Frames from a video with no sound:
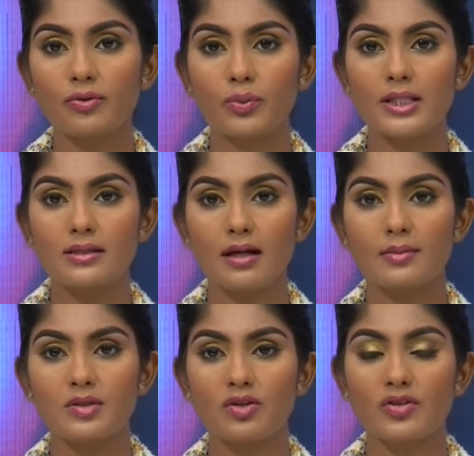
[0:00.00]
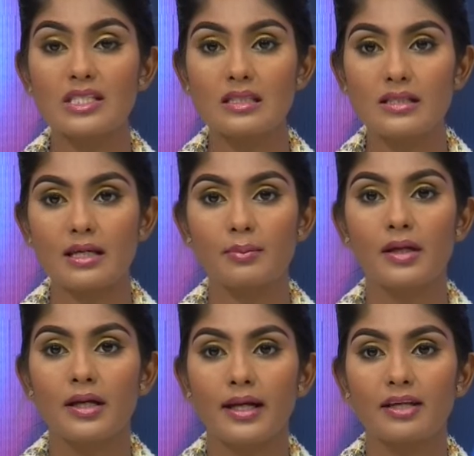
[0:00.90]
Three times this team
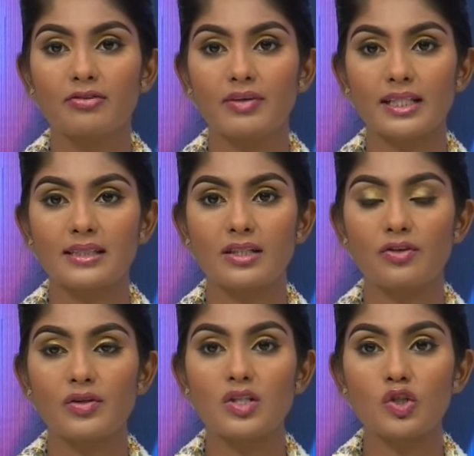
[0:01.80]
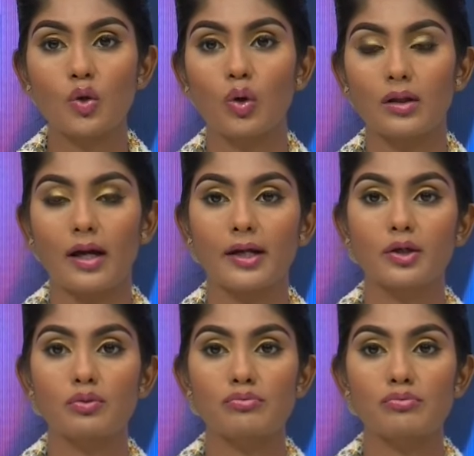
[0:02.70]
inflicted this scoreline